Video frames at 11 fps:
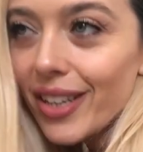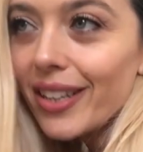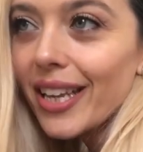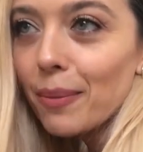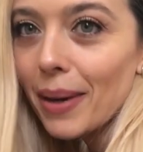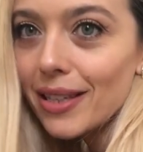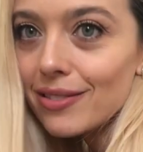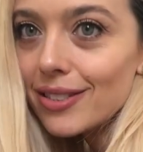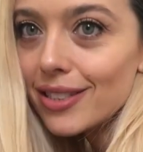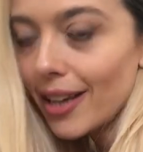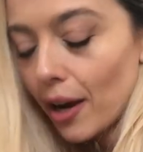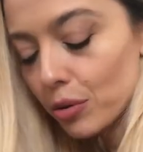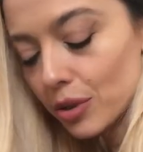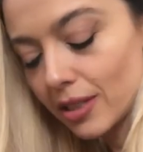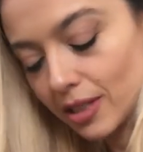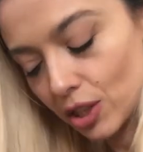like a
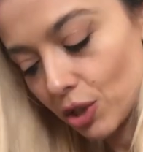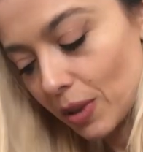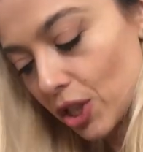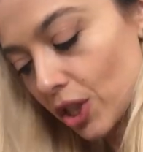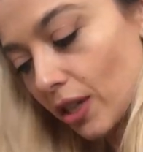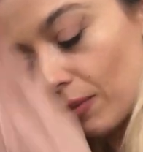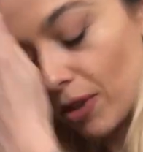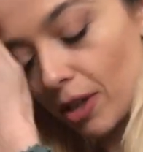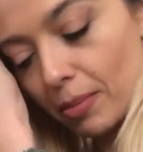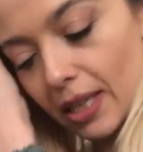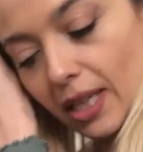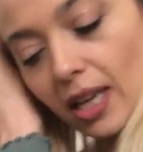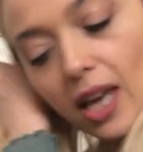penthouse situation and I'm very picky.